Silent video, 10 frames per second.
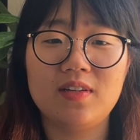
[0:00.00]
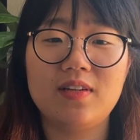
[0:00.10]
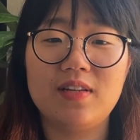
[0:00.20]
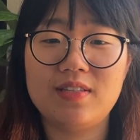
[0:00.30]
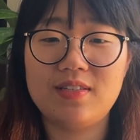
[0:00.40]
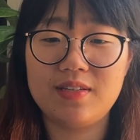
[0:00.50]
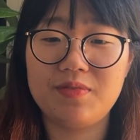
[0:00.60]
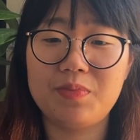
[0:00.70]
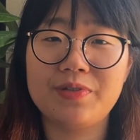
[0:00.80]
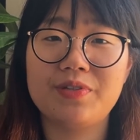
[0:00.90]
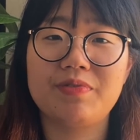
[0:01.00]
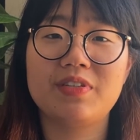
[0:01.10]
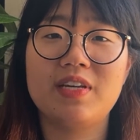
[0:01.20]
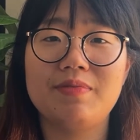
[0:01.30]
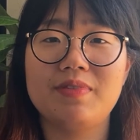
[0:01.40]
listen most of the
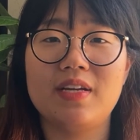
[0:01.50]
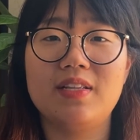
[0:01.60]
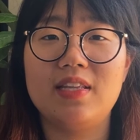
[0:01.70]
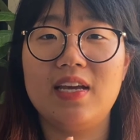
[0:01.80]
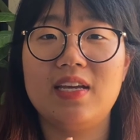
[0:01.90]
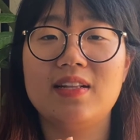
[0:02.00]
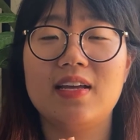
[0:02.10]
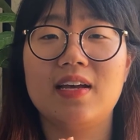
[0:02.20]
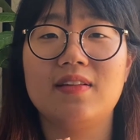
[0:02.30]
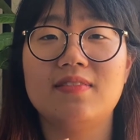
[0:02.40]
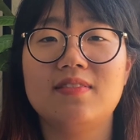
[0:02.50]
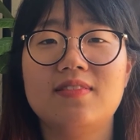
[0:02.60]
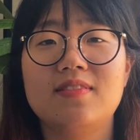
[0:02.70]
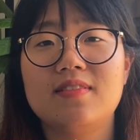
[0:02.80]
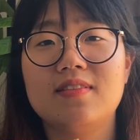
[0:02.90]
times and knit, and
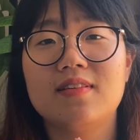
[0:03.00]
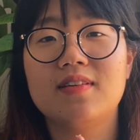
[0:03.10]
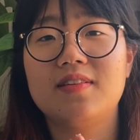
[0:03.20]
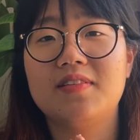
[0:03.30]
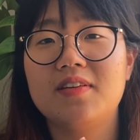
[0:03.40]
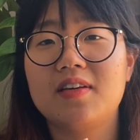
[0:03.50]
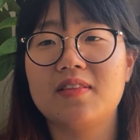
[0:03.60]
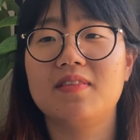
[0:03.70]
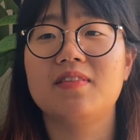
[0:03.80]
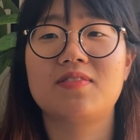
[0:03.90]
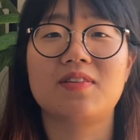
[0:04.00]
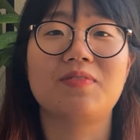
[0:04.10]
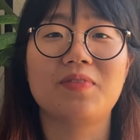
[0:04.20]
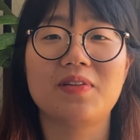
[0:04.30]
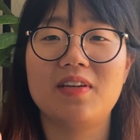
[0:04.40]
I look at the screen
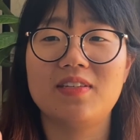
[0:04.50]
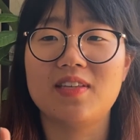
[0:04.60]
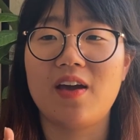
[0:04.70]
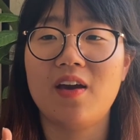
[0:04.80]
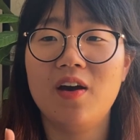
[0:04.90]
when they say,